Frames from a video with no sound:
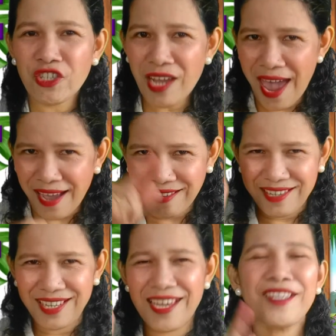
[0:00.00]
check.
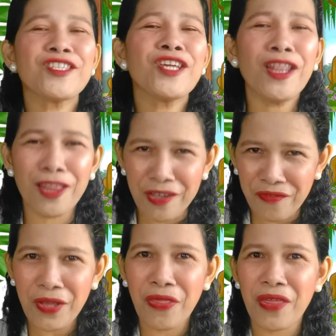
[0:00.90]
It's a
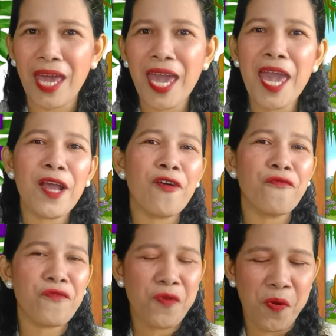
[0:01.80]
living thing,
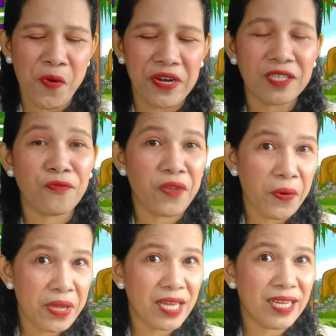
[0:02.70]
of course.
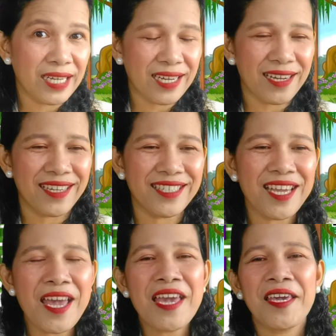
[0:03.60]
Very good.
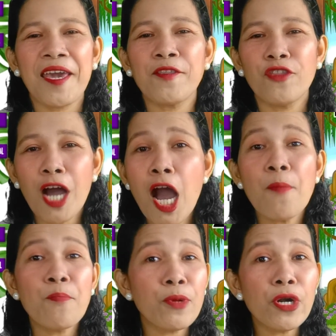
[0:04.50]
Okay,
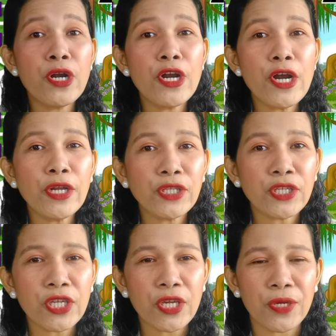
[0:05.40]
number
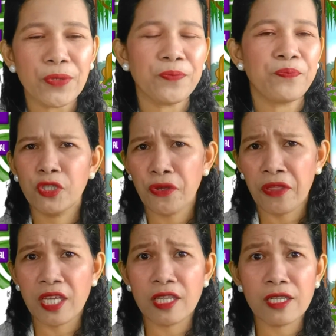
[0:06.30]
two. Do you
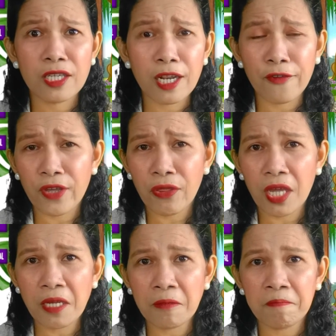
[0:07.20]
think that's a living
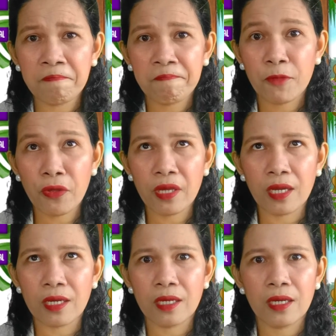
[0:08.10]
thing? You
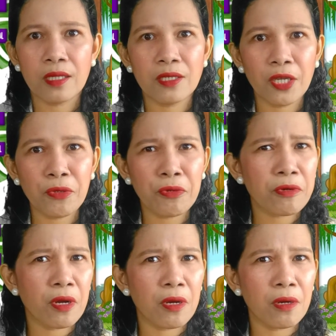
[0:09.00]
think? Does it
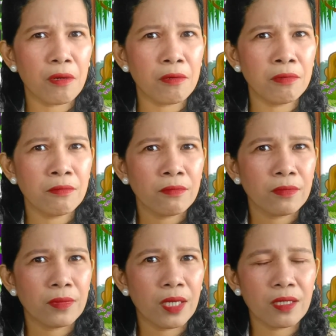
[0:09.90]
grow?
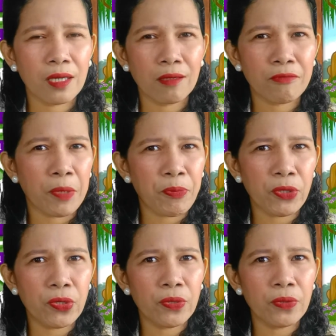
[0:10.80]
Does it
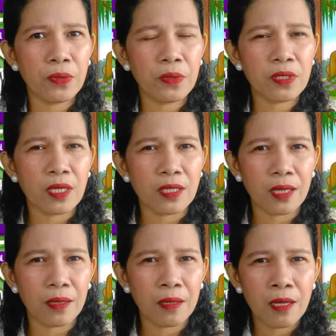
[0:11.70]
reproduce? Does
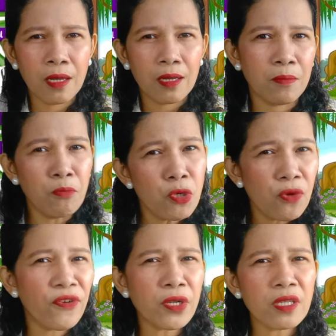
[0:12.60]
it
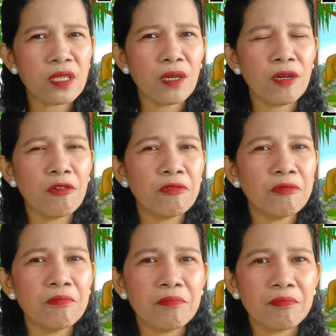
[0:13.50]
move on its
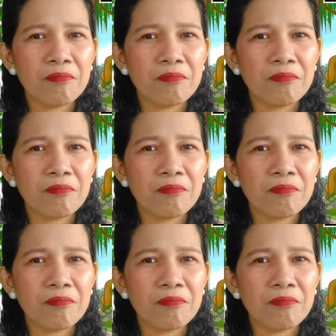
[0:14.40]
own?